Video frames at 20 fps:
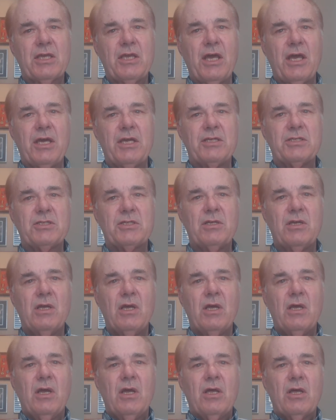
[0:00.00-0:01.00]
the case.
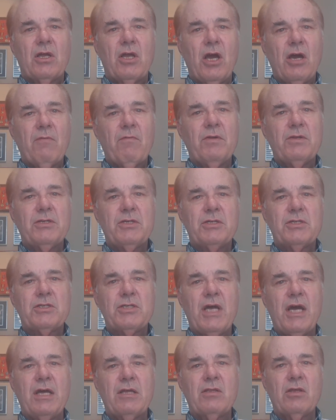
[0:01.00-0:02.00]
Coverage
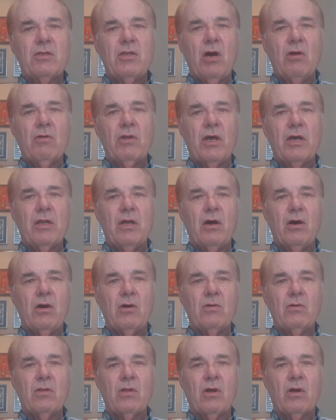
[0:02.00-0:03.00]
inside the donut
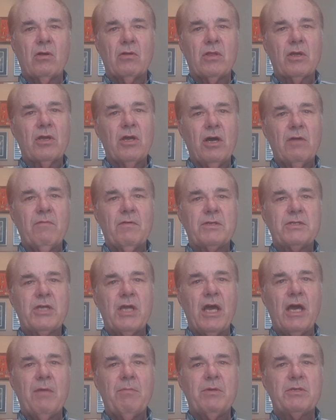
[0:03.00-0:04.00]
hole, or the coverage
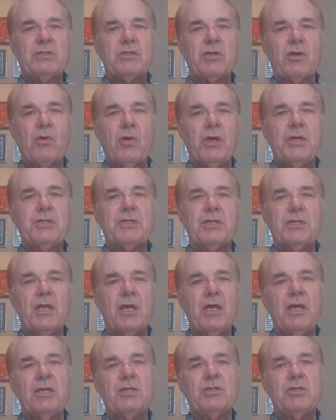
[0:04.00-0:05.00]
gap, is increasing
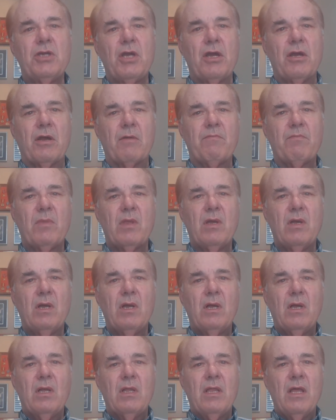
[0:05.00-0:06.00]
each year.
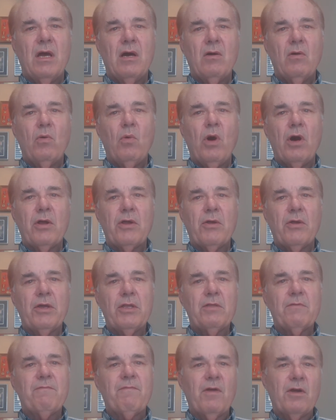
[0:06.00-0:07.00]
Now, while you're
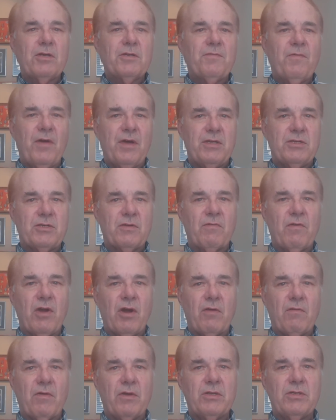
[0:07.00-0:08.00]
in the first phase of
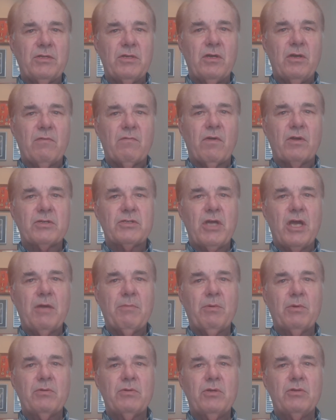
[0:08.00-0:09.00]
coverage, for
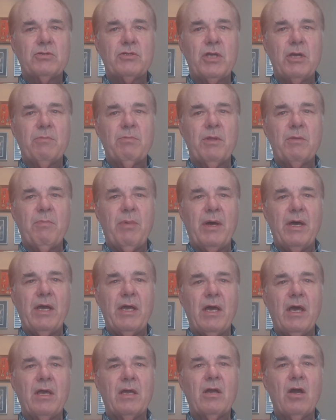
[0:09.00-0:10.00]
example, you simply
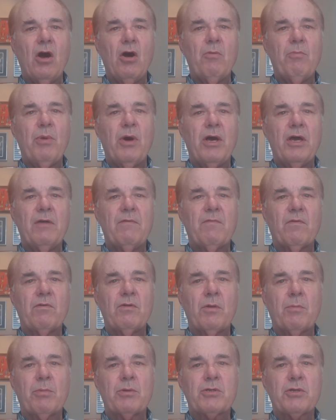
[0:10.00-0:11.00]
pay a copay for
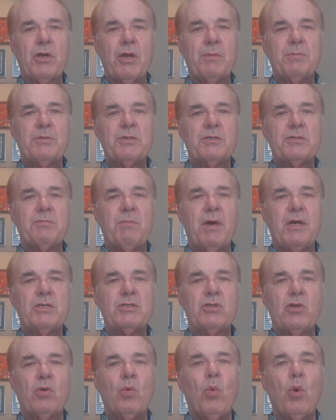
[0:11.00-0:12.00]
your prescriptions
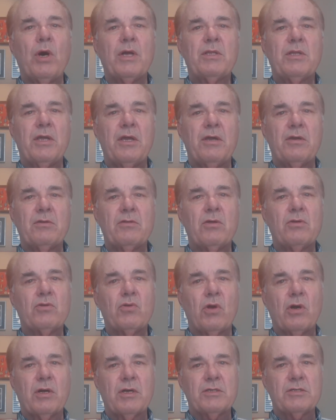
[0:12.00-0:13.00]
based on what tier the
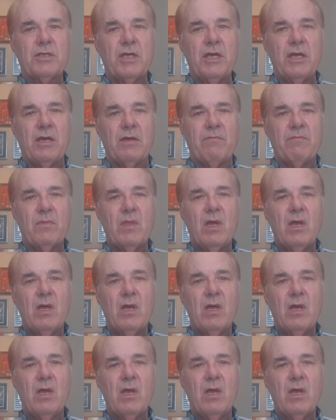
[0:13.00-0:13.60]
drug is in.